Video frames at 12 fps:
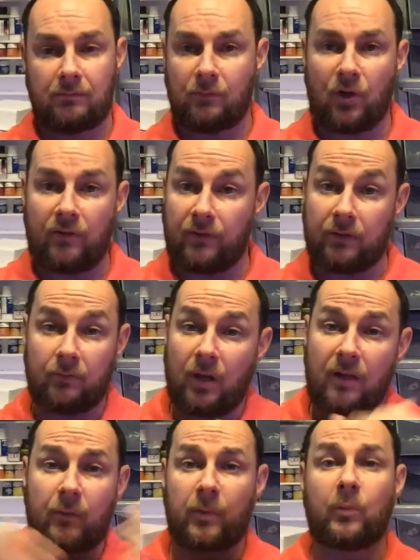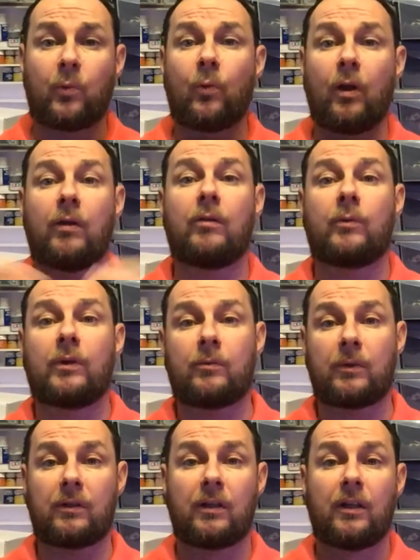whatever people want.
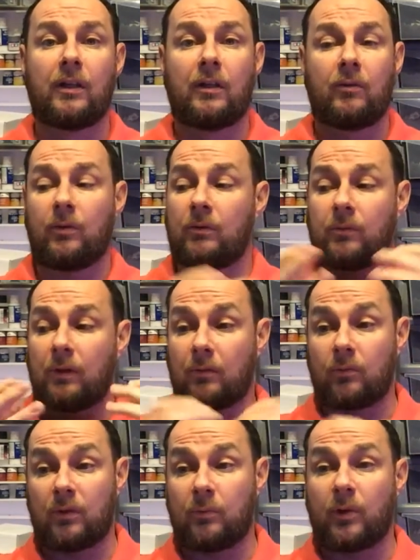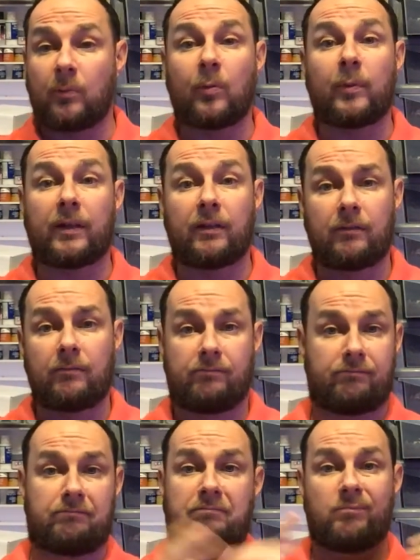We'll probably
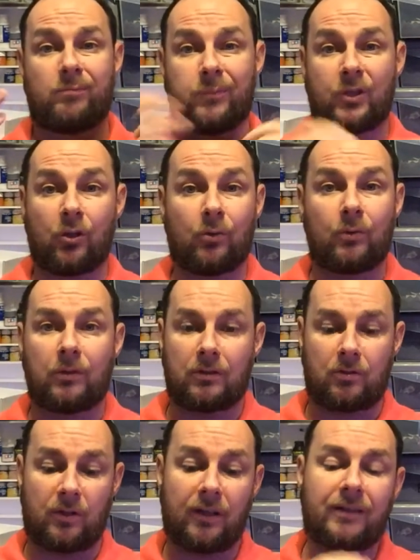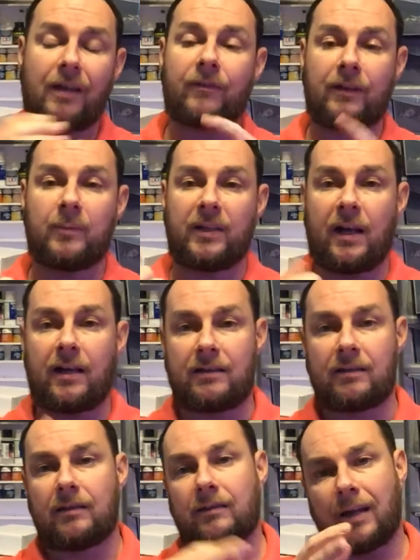do. So there'll definitely be
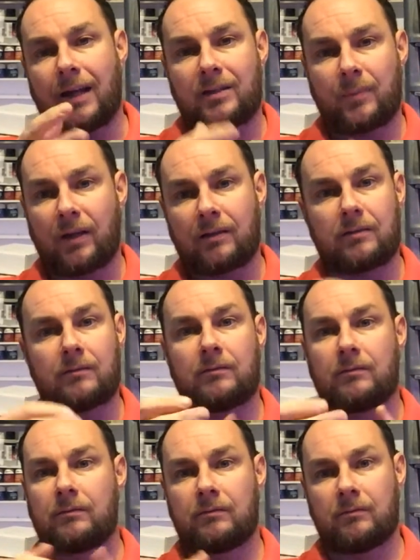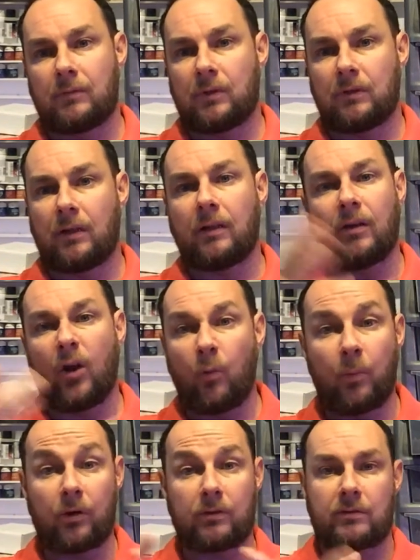dice bags and
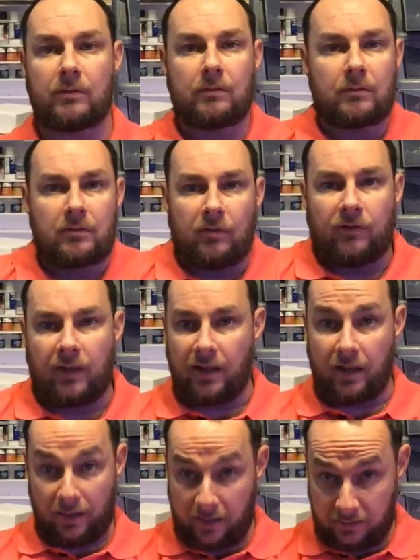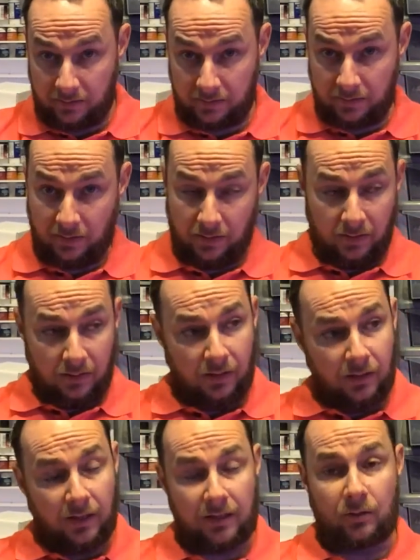notebooks and stuff like that. That's
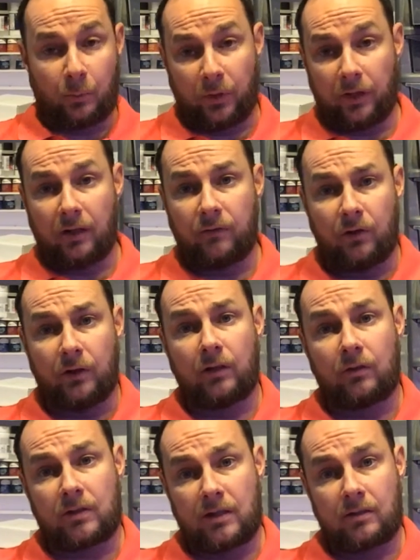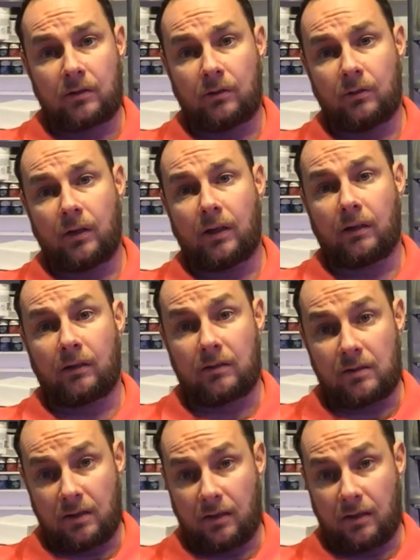something that I've already looked into, and